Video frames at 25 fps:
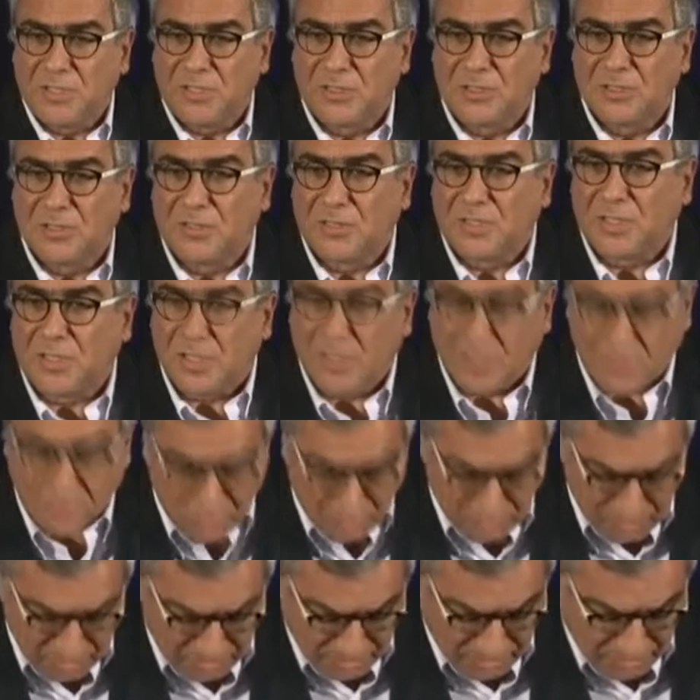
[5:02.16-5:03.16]
patients can
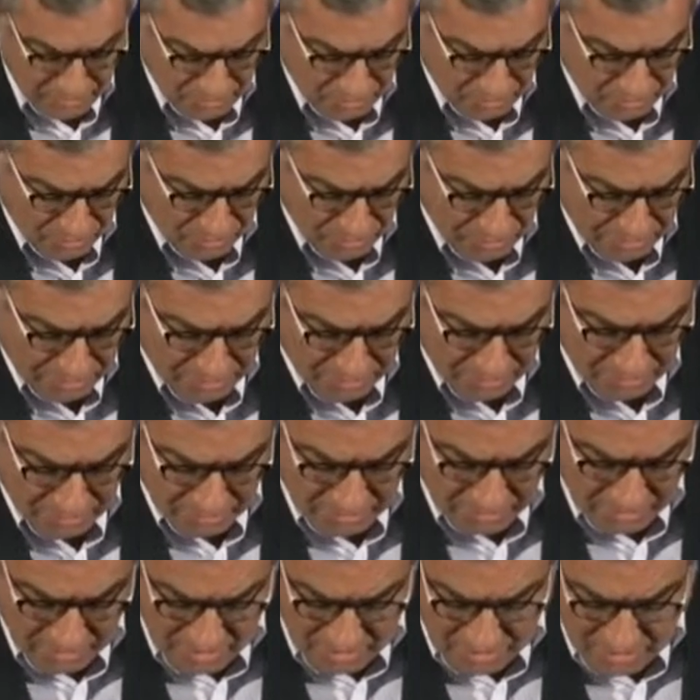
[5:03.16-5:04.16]
actually use it.
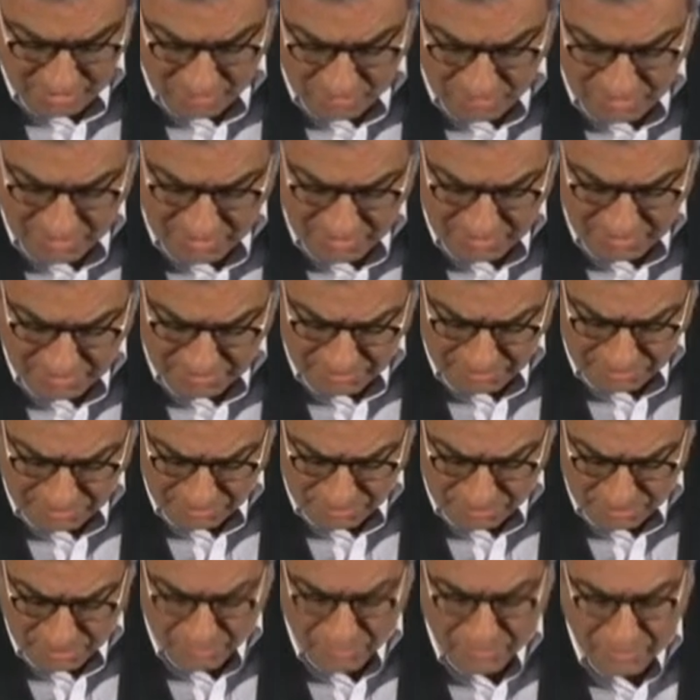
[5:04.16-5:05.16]
One thing
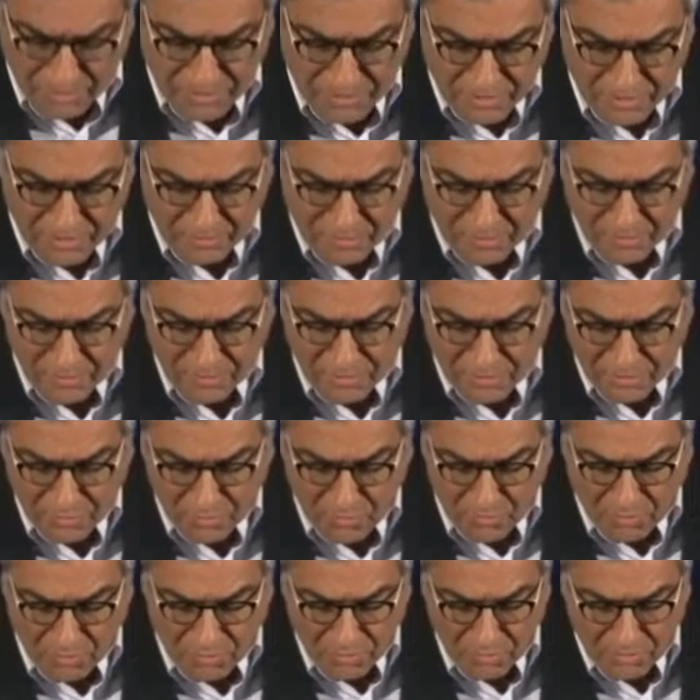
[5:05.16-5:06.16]
that you notice about
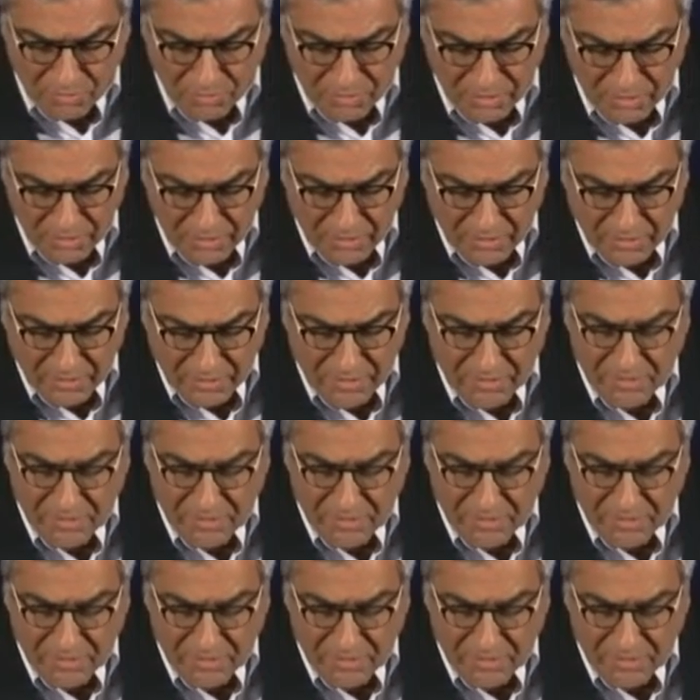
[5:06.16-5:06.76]
this road